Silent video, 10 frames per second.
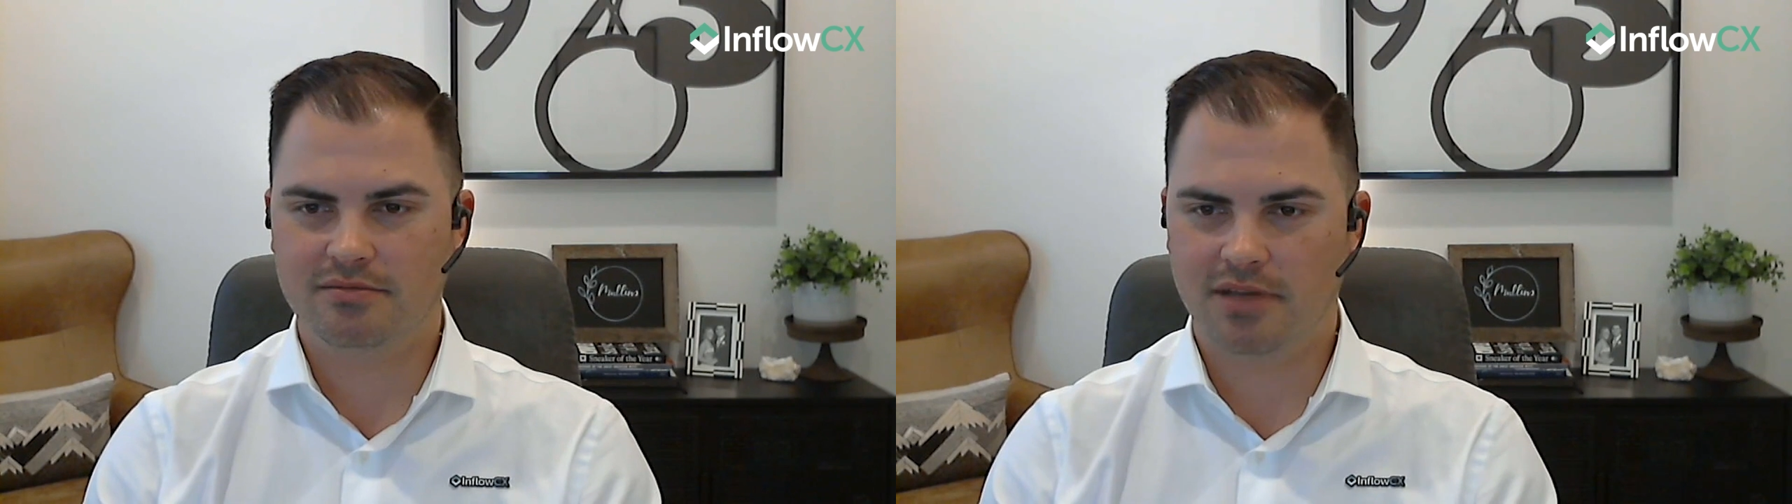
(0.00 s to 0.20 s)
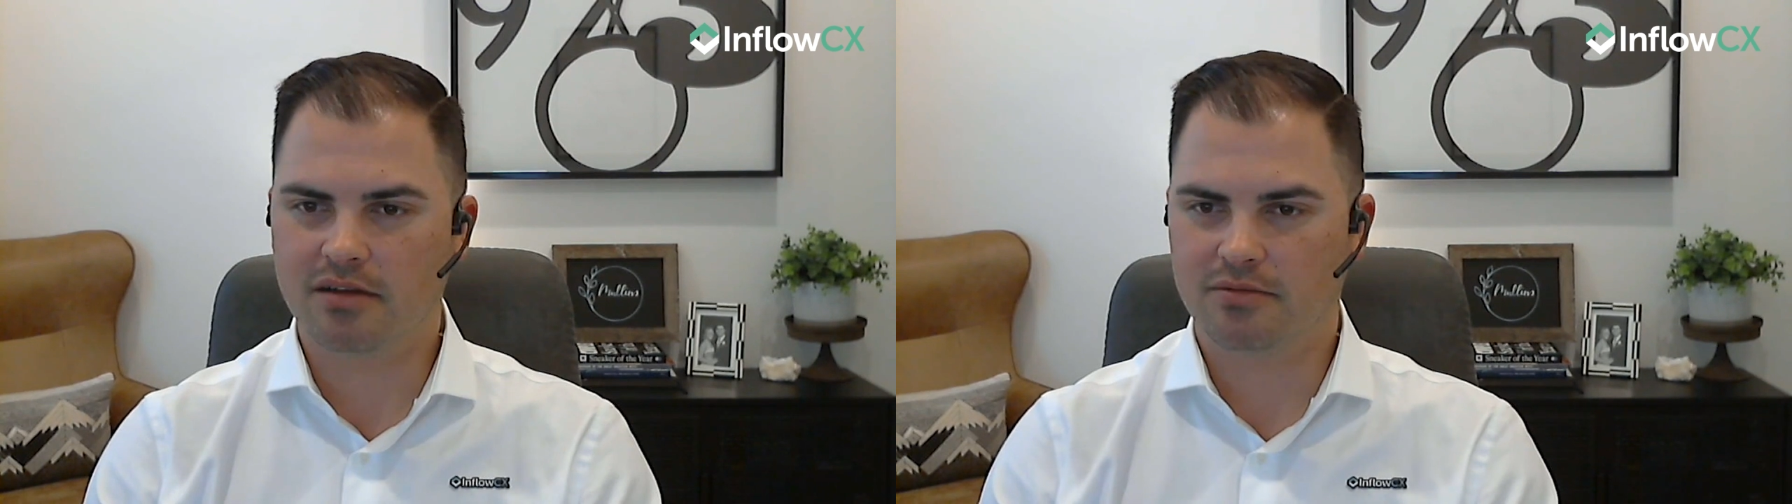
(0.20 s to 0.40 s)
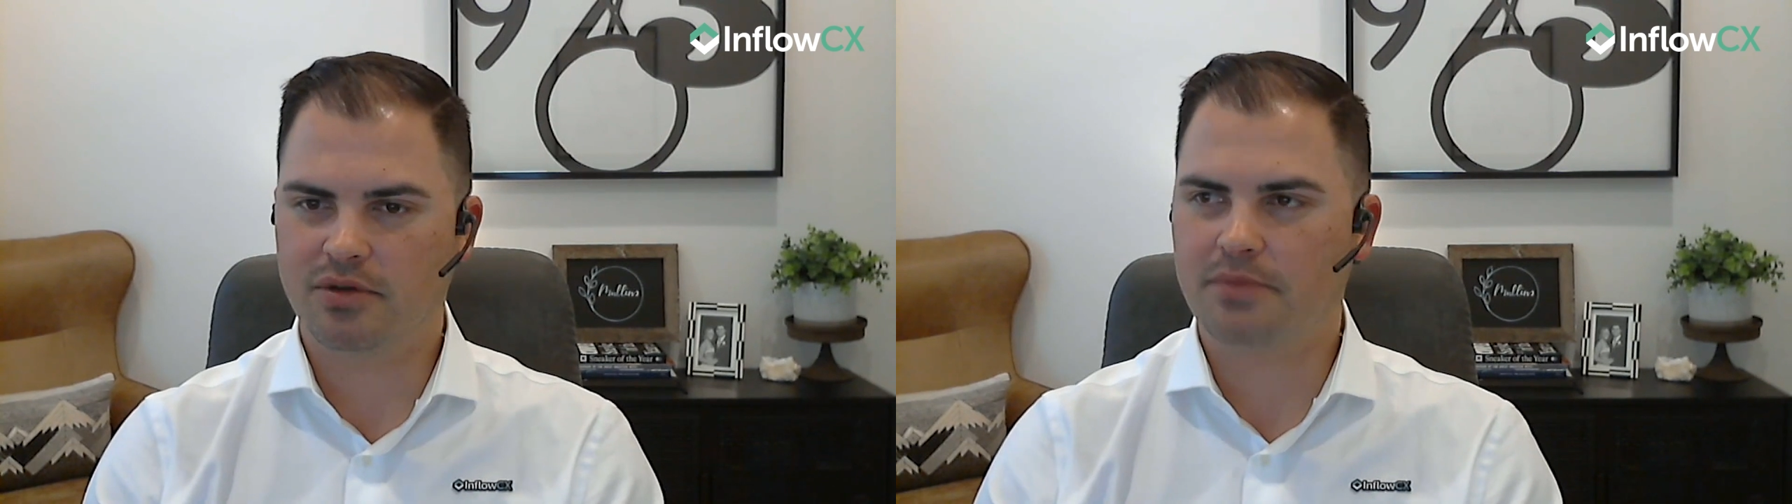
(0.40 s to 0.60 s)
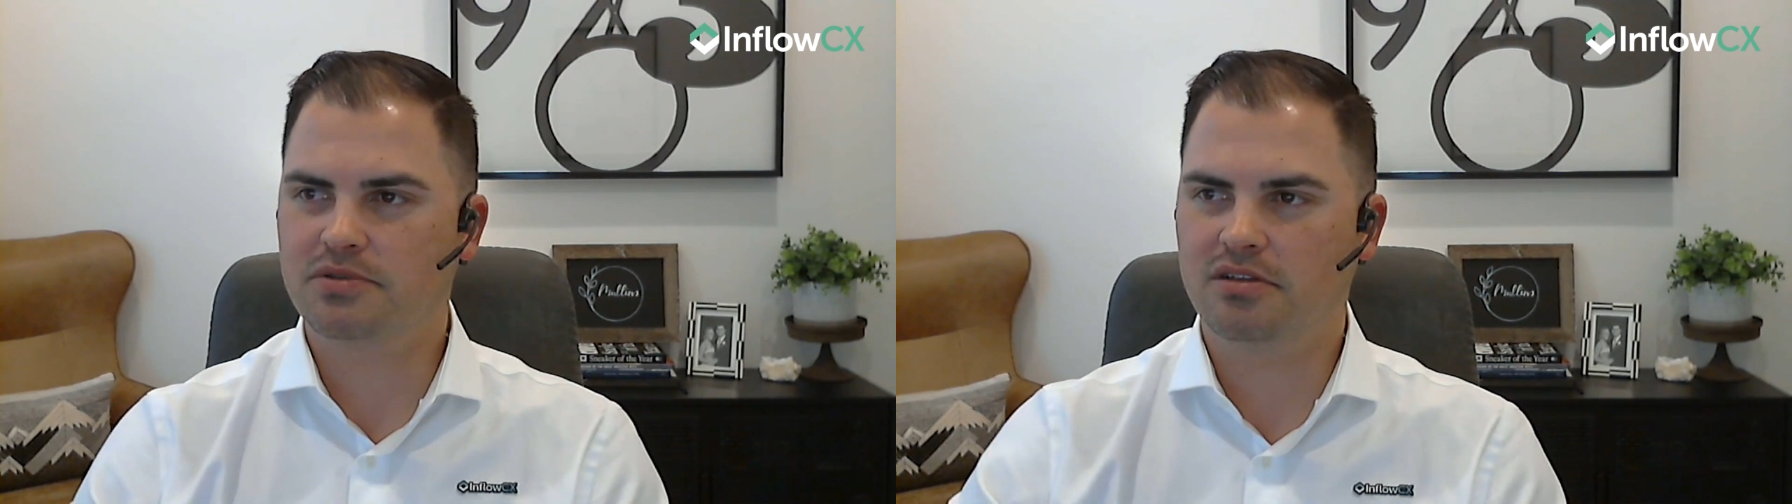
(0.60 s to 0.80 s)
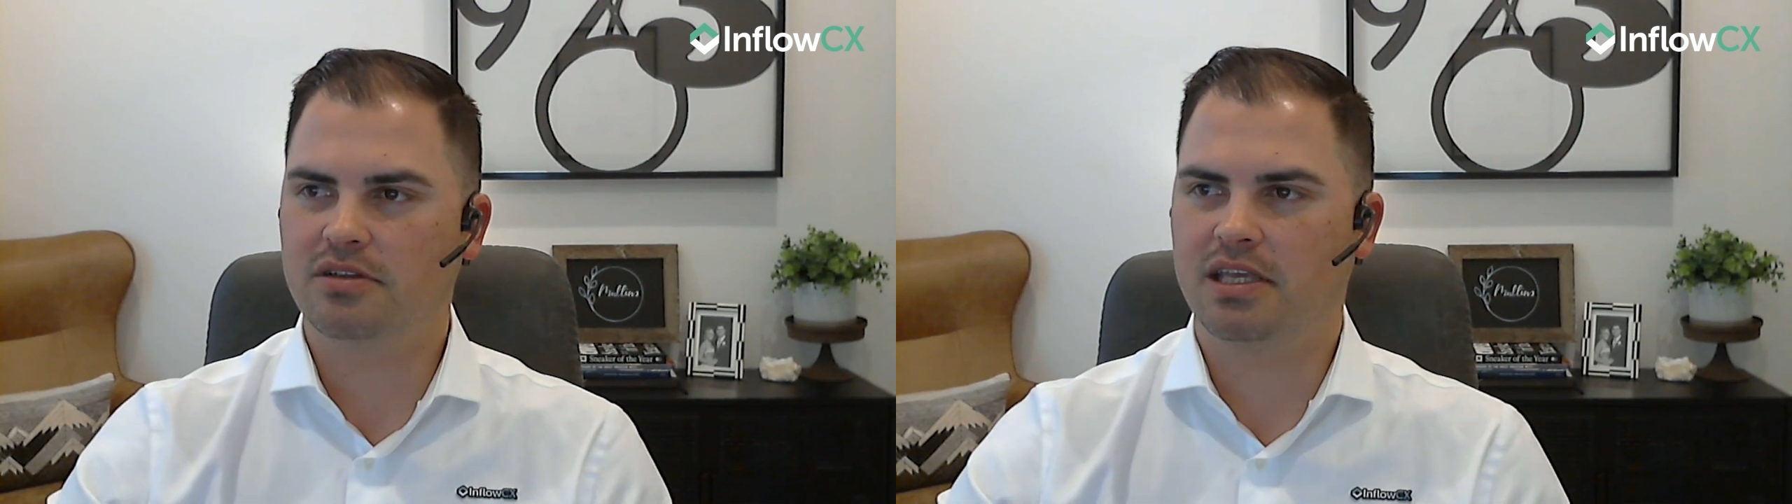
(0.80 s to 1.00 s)
Yeah, we
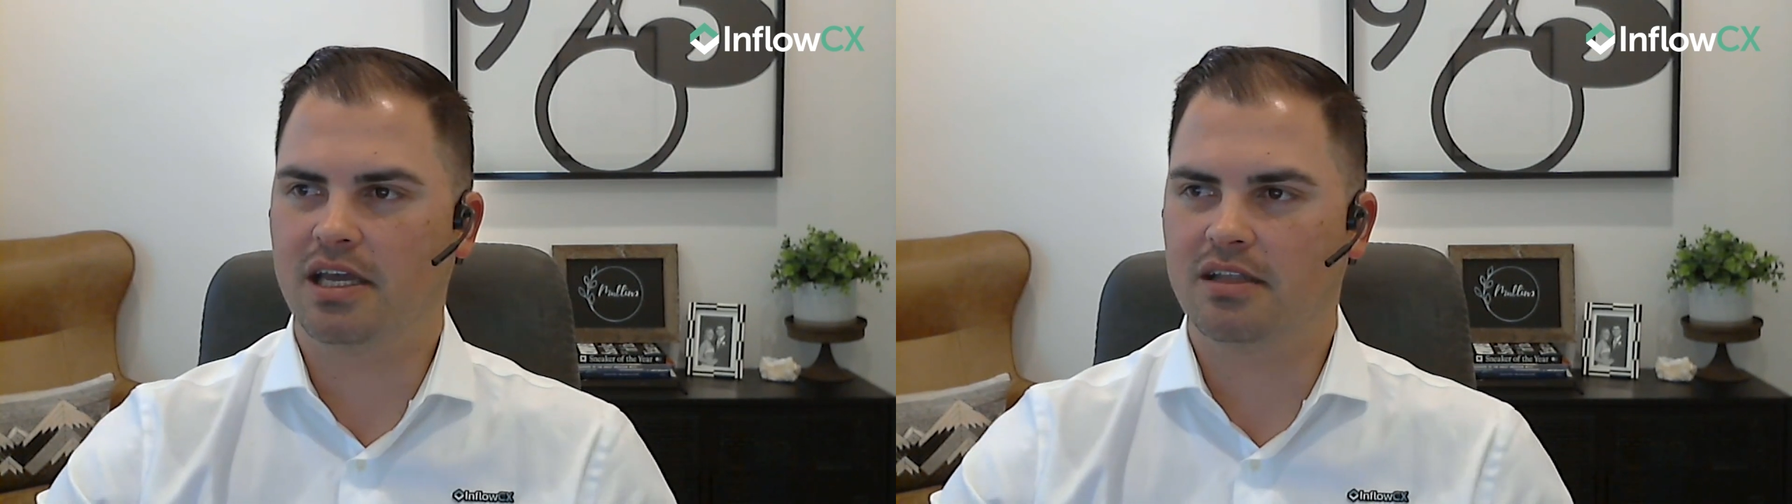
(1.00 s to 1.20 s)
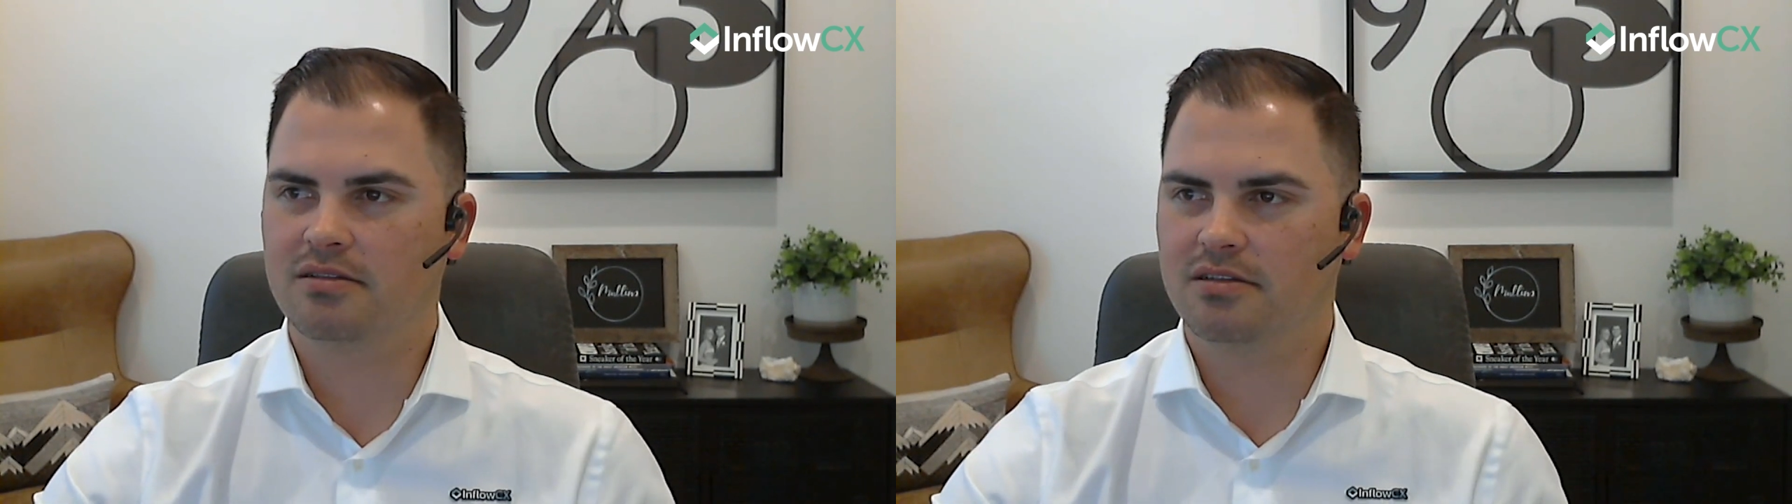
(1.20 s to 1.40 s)
absolutely can.